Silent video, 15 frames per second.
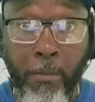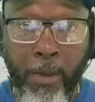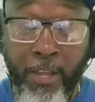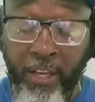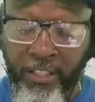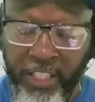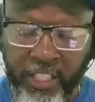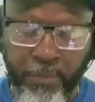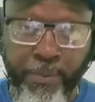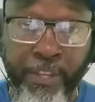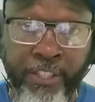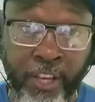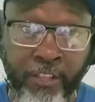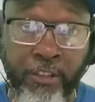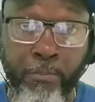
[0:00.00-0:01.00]
because he's
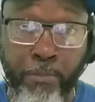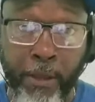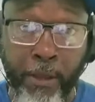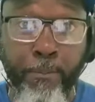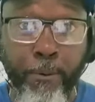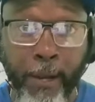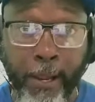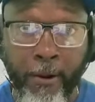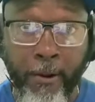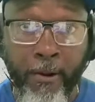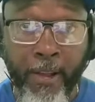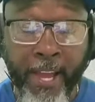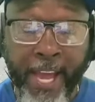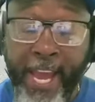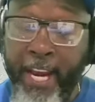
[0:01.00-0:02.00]
been such a big player.
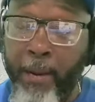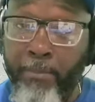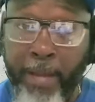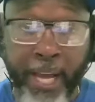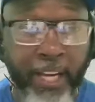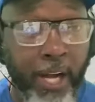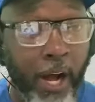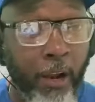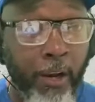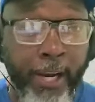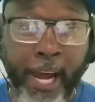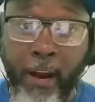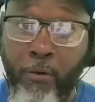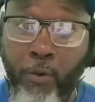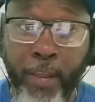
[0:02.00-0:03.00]
And I'm not calling
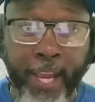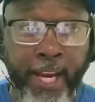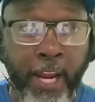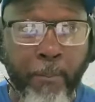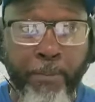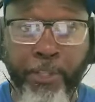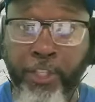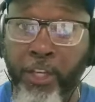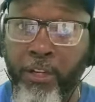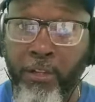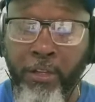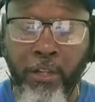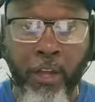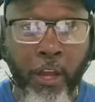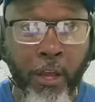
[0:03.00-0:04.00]
out Reed in
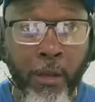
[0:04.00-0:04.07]
particular,